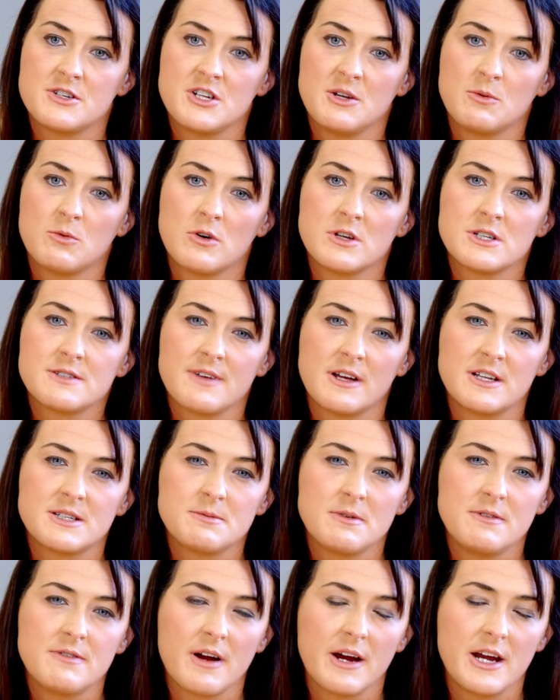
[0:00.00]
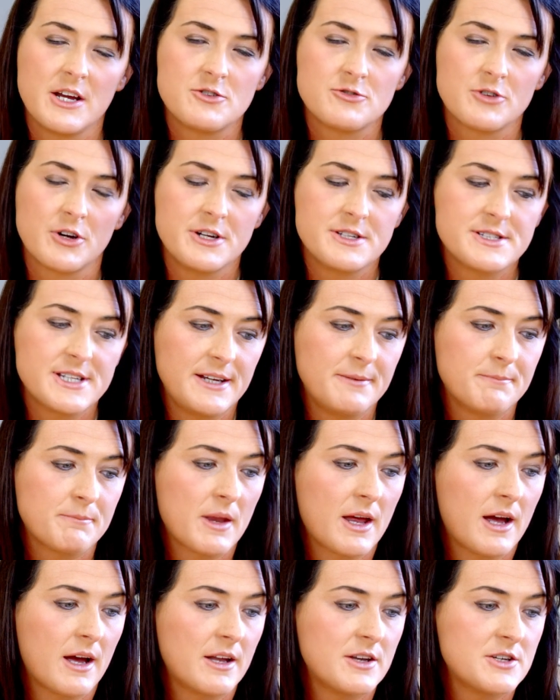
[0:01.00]
she was felt to be very drowsy
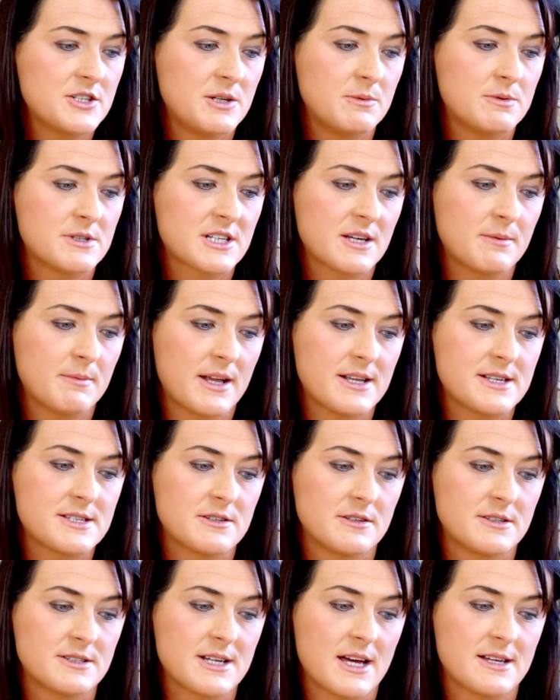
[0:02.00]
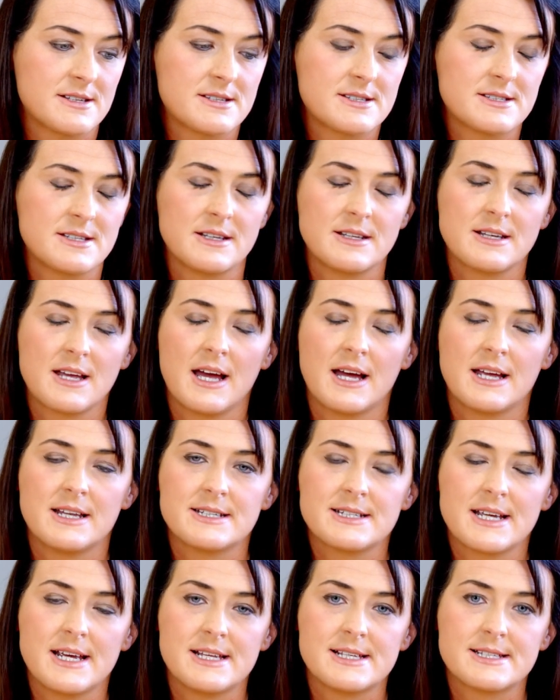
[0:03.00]
and she was commenced on tazocin
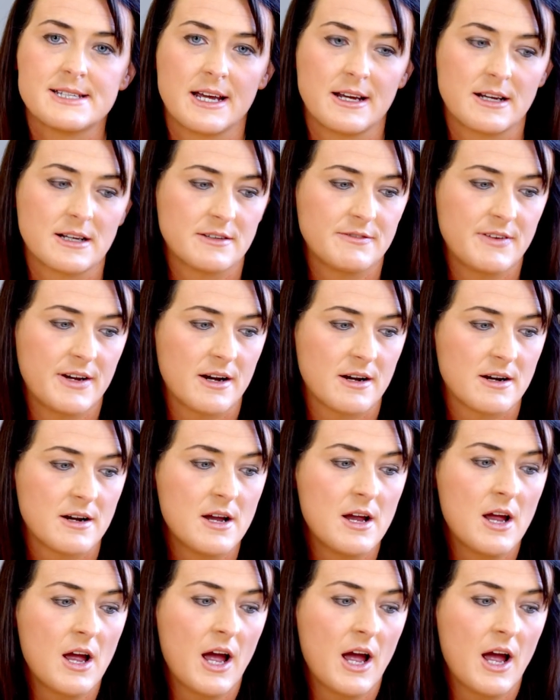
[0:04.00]
and acyclovir.